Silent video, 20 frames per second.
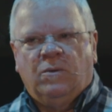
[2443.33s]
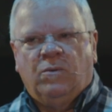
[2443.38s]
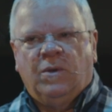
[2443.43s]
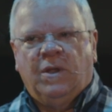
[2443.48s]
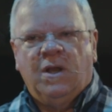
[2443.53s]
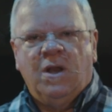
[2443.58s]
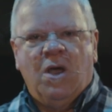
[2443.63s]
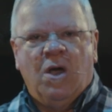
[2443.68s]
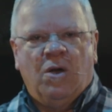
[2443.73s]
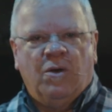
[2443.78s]

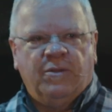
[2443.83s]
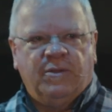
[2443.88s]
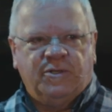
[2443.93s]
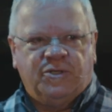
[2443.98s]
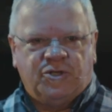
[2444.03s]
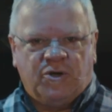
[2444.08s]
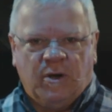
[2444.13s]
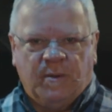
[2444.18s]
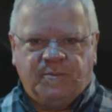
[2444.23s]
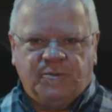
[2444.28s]
We know the
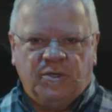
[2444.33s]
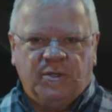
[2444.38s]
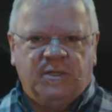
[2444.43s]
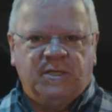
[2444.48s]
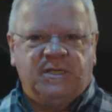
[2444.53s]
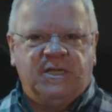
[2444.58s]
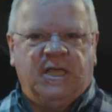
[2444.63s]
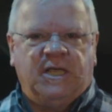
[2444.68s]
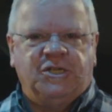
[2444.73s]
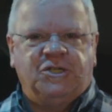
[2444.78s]
scripture,
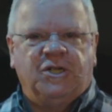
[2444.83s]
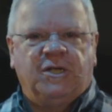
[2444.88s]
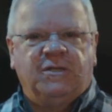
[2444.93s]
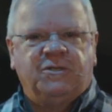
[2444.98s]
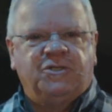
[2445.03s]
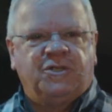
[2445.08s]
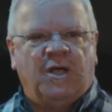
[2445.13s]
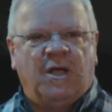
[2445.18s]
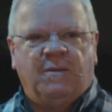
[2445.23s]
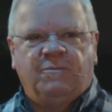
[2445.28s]
the
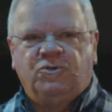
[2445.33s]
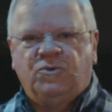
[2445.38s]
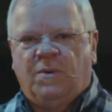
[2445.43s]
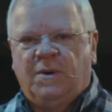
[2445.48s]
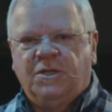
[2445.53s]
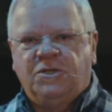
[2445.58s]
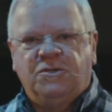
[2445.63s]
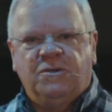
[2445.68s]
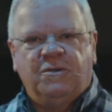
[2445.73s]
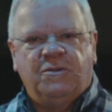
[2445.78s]
teaching, Psalm
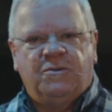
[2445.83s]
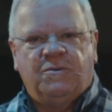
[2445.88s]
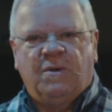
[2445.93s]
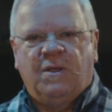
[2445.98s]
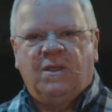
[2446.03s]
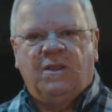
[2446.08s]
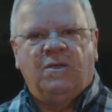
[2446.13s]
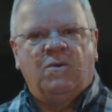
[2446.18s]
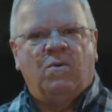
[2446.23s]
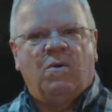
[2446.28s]
22 and
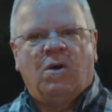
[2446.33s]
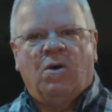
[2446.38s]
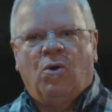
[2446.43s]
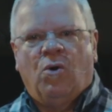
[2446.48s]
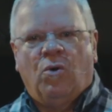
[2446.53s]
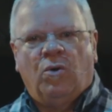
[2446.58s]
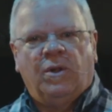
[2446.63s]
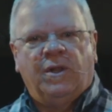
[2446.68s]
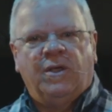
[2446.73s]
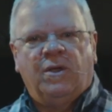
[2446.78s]
3, that you are
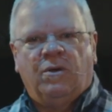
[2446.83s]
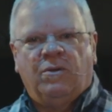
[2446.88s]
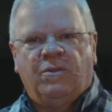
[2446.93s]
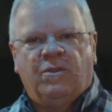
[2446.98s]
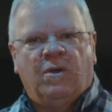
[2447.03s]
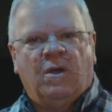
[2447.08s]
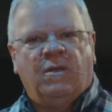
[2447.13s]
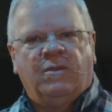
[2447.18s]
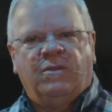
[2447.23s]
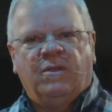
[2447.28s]
holy, O
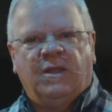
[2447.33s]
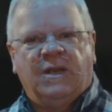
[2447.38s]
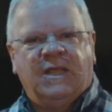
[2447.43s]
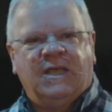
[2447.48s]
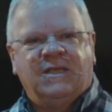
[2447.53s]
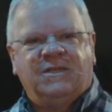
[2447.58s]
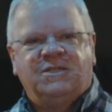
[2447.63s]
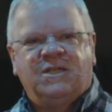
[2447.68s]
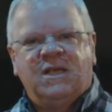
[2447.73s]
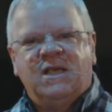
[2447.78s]
thou
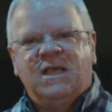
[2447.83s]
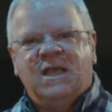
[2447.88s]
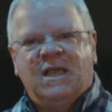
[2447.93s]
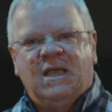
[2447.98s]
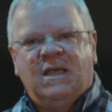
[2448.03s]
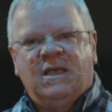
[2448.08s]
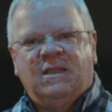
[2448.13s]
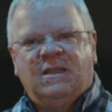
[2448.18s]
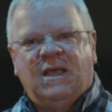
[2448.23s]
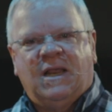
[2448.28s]
that
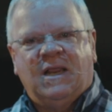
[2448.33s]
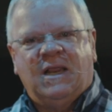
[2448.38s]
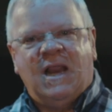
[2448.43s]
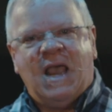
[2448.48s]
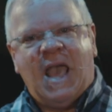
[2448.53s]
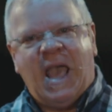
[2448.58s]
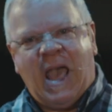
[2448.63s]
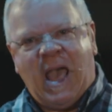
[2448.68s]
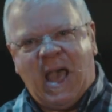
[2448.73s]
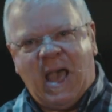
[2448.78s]

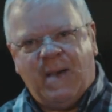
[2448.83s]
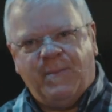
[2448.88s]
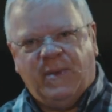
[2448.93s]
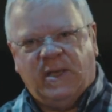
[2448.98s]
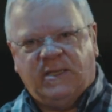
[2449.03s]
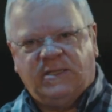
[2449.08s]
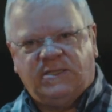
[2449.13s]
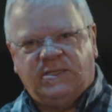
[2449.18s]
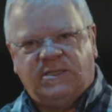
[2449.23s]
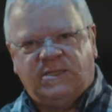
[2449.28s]

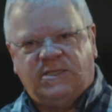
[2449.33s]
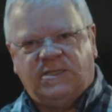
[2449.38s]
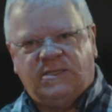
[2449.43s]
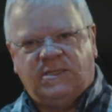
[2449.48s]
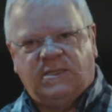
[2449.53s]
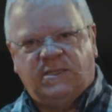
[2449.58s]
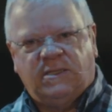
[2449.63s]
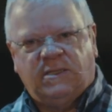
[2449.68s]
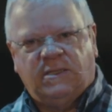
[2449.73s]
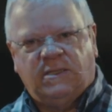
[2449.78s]

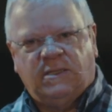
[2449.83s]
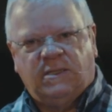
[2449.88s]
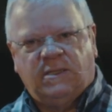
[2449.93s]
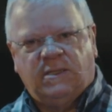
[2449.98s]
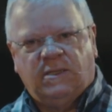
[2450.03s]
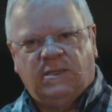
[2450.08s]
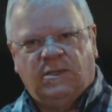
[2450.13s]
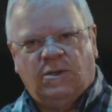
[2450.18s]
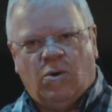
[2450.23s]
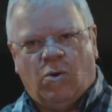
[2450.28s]
inhabits
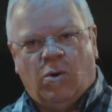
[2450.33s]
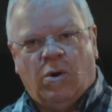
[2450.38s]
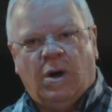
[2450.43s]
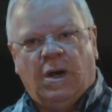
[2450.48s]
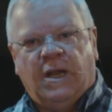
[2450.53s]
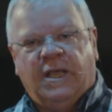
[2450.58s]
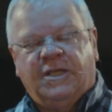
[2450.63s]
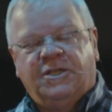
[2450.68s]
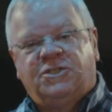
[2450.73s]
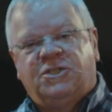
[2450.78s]

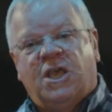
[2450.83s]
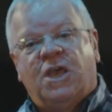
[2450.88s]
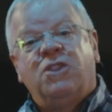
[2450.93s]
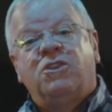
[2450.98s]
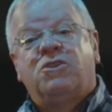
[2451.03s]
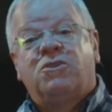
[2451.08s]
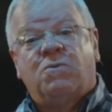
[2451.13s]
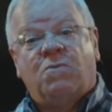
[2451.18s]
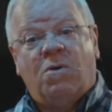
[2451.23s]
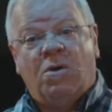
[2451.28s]
or is
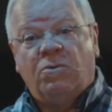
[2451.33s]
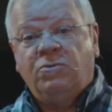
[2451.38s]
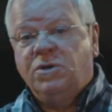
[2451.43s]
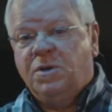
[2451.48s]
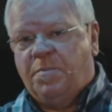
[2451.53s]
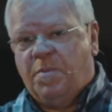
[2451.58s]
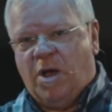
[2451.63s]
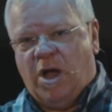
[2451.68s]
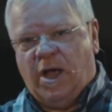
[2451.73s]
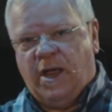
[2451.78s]

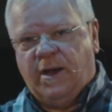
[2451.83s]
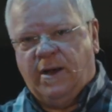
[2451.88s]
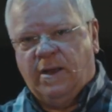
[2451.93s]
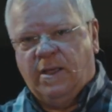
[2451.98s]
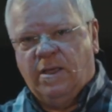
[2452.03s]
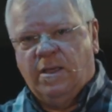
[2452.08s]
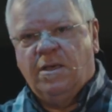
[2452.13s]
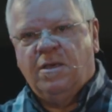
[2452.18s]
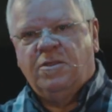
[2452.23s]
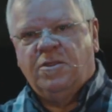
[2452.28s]
enthroned upon
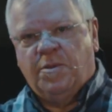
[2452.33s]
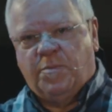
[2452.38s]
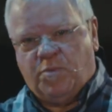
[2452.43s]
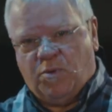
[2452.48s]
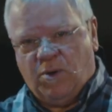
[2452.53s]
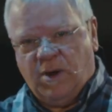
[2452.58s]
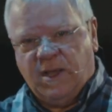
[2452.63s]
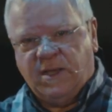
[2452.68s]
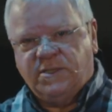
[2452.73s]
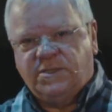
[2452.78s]
the
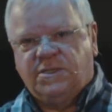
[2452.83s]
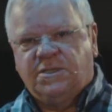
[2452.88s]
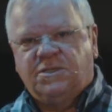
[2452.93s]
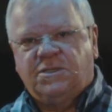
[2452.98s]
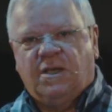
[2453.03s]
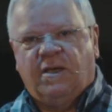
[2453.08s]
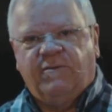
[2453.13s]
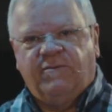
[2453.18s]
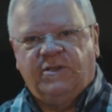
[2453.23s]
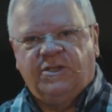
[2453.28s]

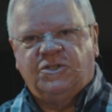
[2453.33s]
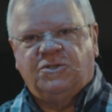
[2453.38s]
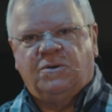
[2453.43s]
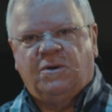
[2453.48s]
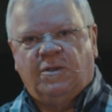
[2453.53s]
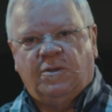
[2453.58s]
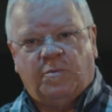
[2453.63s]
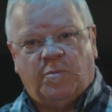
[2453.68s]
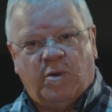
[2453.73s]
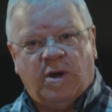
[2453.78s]
praises of
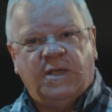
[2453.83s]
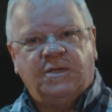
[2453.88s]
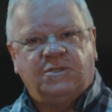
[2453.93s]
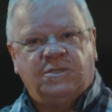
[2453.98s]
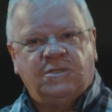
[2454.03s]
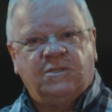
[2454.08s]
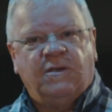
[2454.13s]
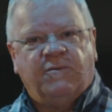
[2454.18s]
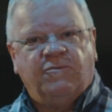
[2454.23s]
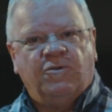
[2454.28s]
Israel, the
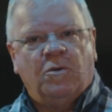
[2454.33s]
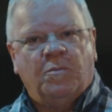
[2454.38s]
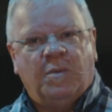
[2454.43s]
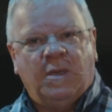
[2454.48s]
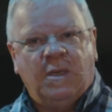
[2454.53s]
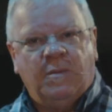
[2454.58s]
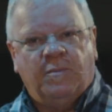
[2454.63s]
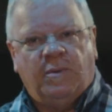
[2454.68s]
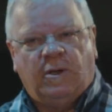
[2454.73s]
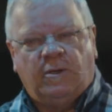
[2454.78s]
praises of your
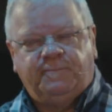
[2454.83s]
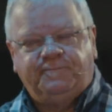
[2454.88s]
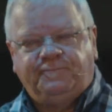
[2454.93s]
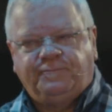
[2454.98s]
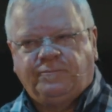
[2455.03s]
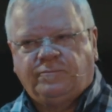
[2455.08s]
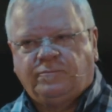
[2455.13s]
people.